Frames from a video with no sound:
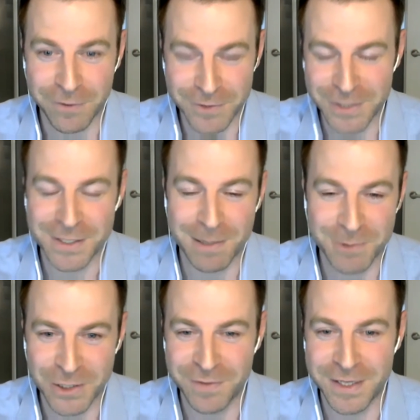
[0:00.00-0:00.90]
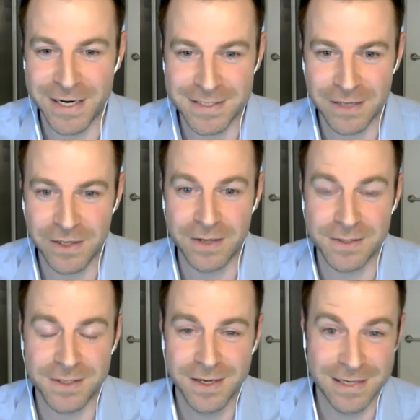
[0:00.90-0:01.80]
our return assumption over the next 10
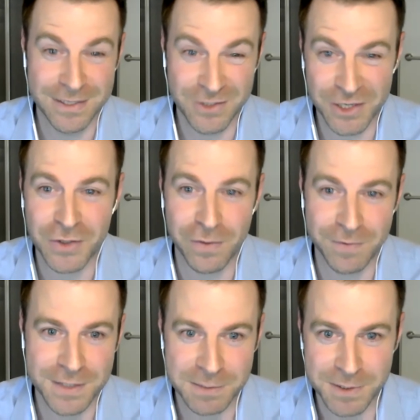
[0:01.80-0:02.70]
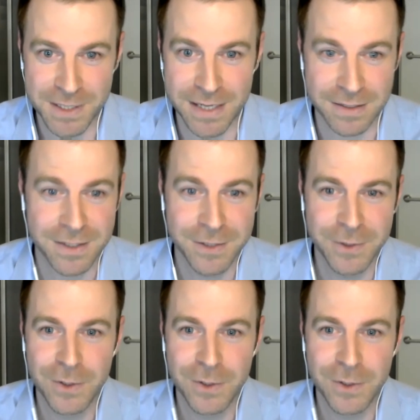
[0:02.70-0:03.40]
years, is just over 6%.